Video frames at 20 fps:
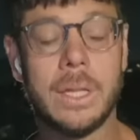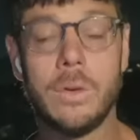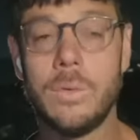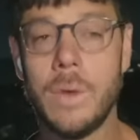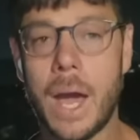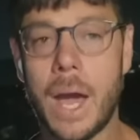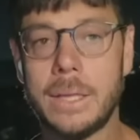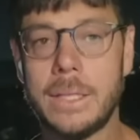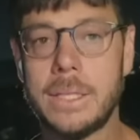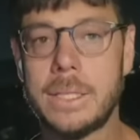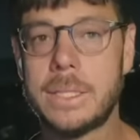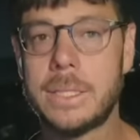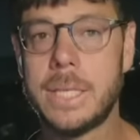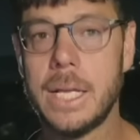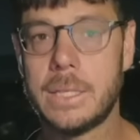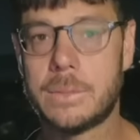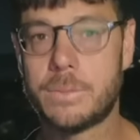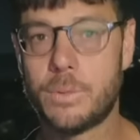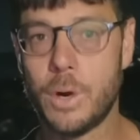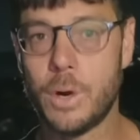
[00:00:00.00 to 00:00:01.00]
that the United
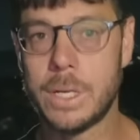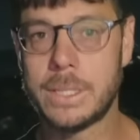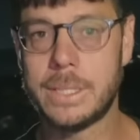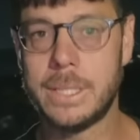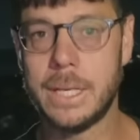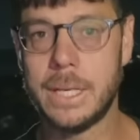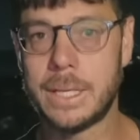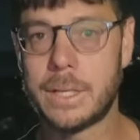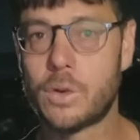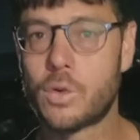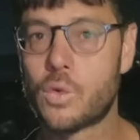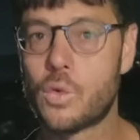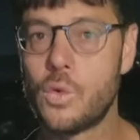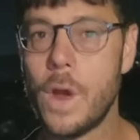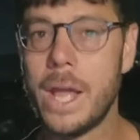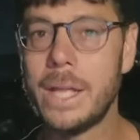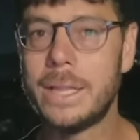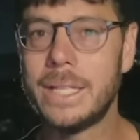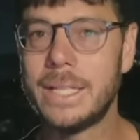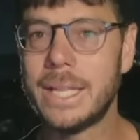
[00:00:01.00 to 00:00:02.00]
States president
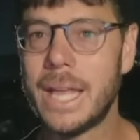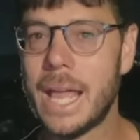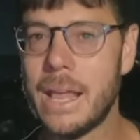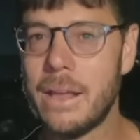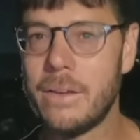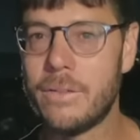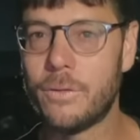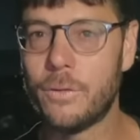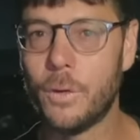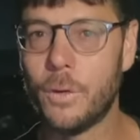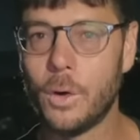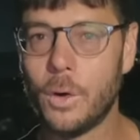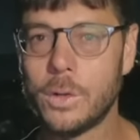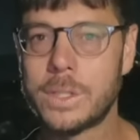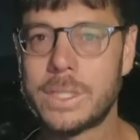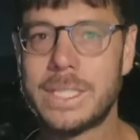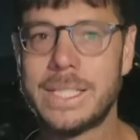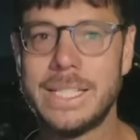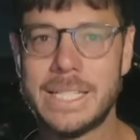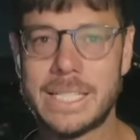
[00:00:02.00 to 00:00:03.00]
created a
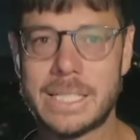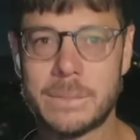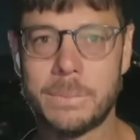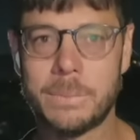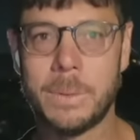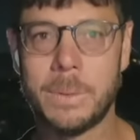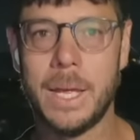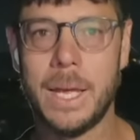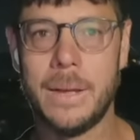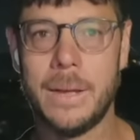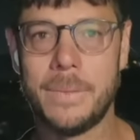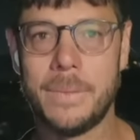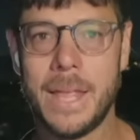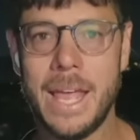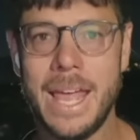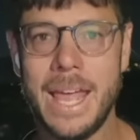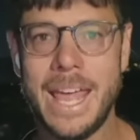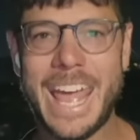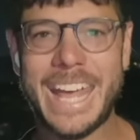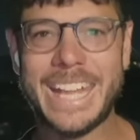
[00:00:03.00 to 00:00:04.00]
false display,
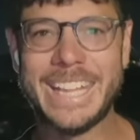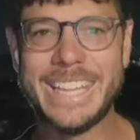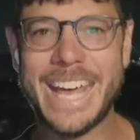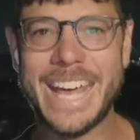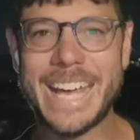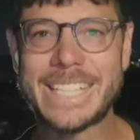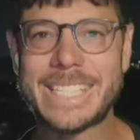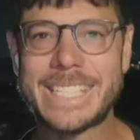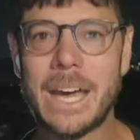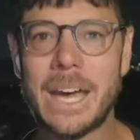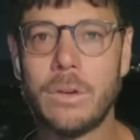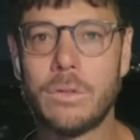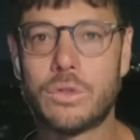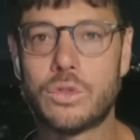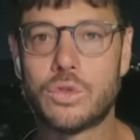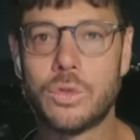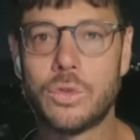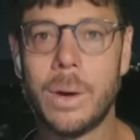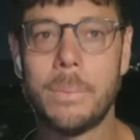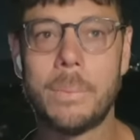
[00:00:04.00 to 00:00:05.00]
and that's how
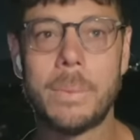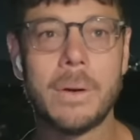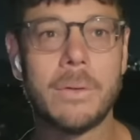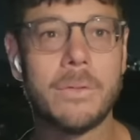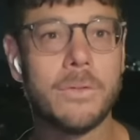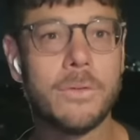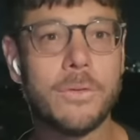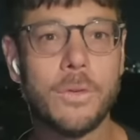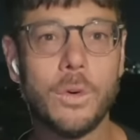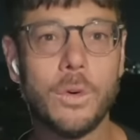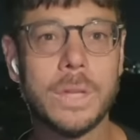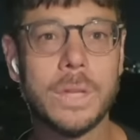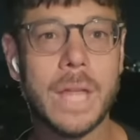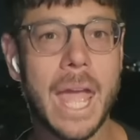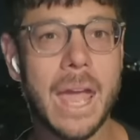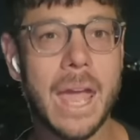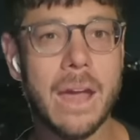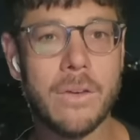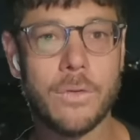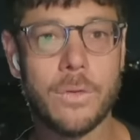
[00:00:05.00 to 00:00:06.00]
Trump fooled
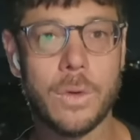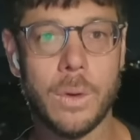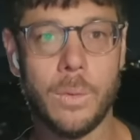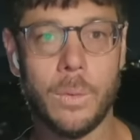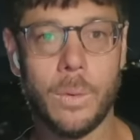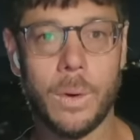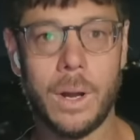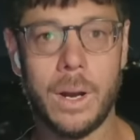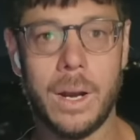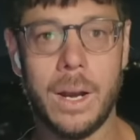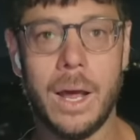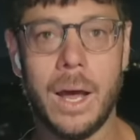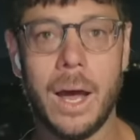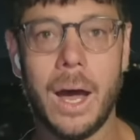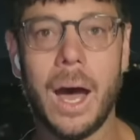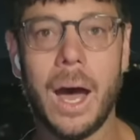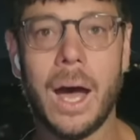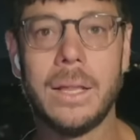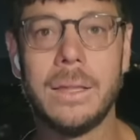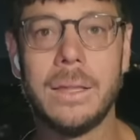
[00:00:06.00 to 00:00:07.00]
everyone
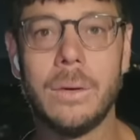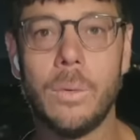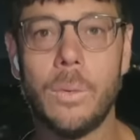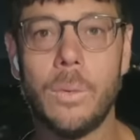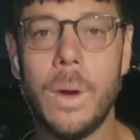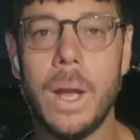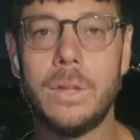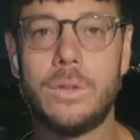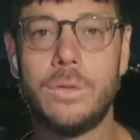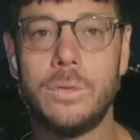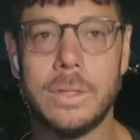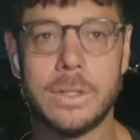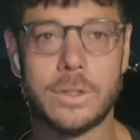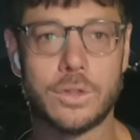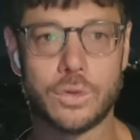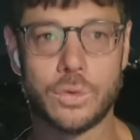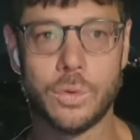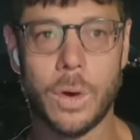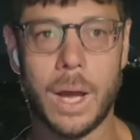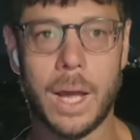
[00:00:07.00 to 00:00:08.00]
on the way to the
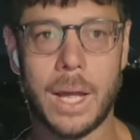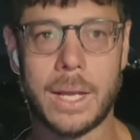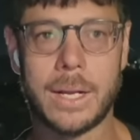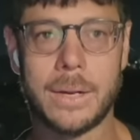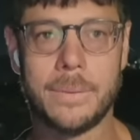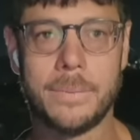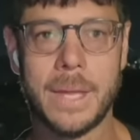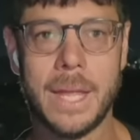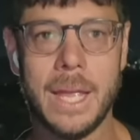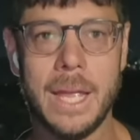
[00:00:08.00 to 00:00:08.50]
strike.